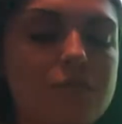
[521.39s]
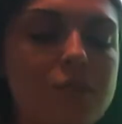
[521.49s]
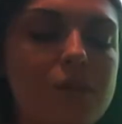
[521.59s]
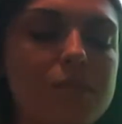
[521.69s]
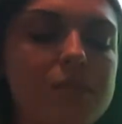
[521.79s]

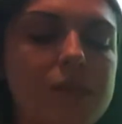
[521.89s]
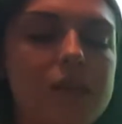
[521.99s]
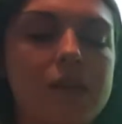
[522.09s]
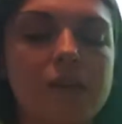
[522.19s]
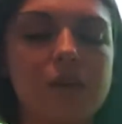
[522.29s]
from
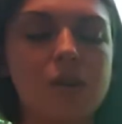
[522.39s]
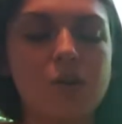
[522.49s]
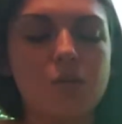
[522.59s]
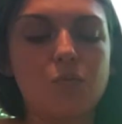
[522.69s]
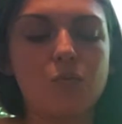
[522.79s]
the
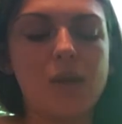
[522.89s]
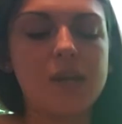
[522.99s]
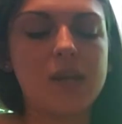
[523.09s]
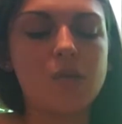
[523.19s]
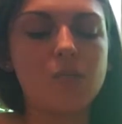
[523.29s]

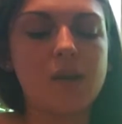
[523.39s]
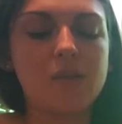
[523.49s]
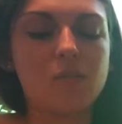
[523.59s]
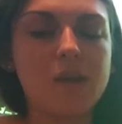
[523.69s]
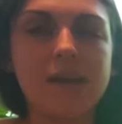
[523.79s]
Radiant
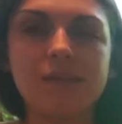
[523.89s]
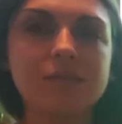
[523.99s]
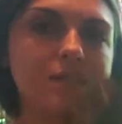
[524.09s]
Rider-Waite.